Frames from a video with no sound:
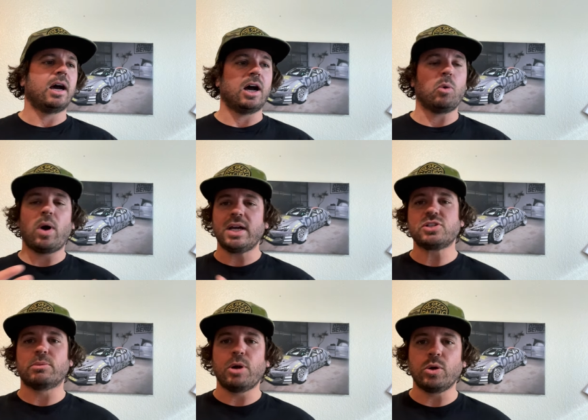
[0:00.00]
Uh,
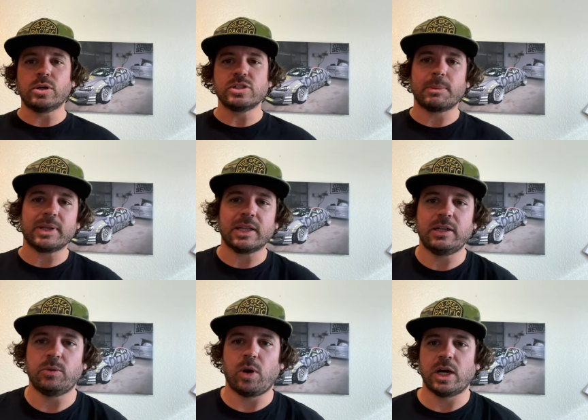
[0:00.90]
Weiser Motors up in
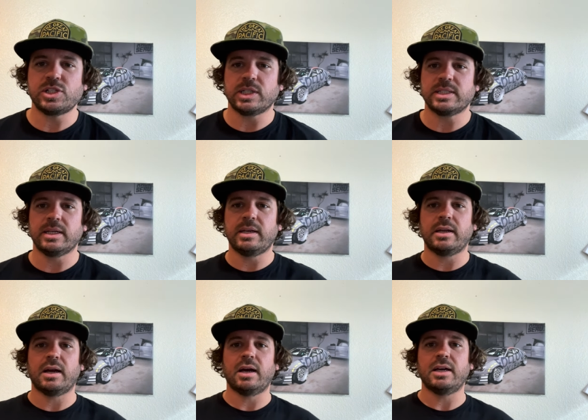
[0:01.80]
Lynden,
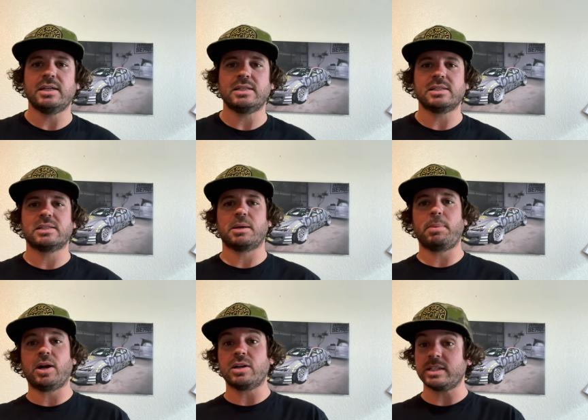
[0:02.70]
Washington uh, is
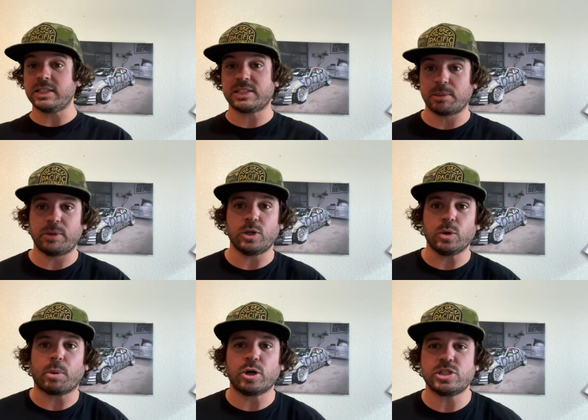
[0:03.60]
apparently somebody who
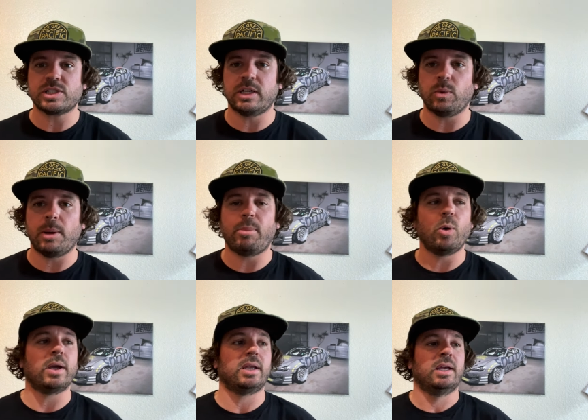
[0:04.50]
purchased it at one
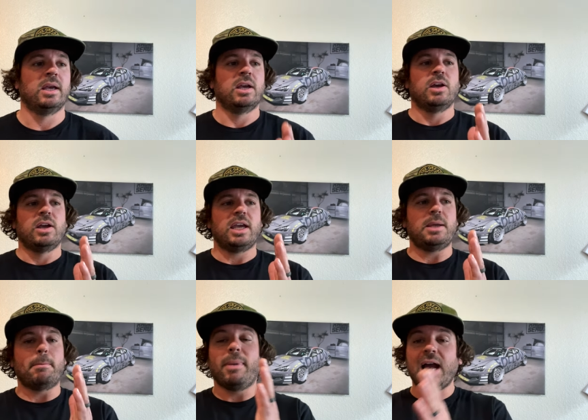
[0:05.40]
point.
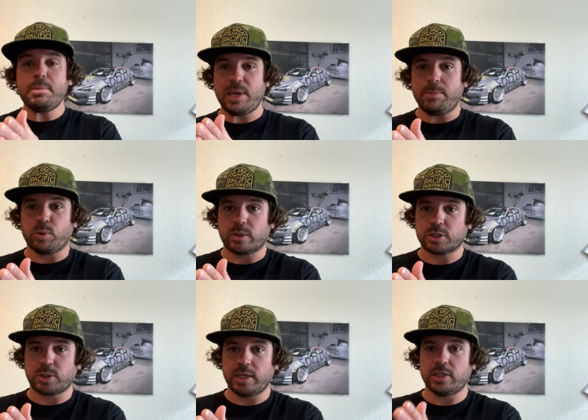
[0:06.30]
In my paperwork
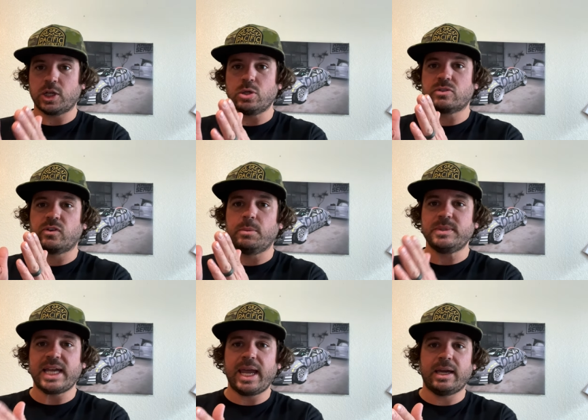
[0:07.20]
trail, it goes from
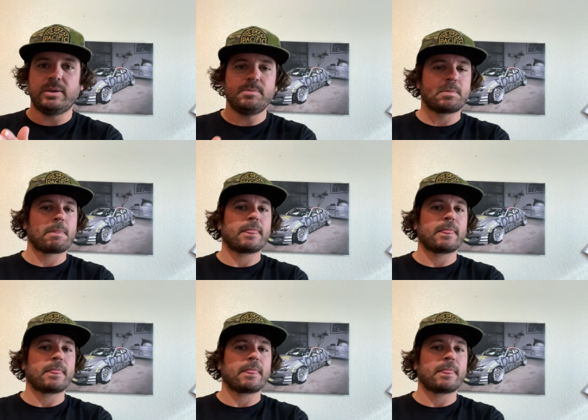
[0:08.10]
Dan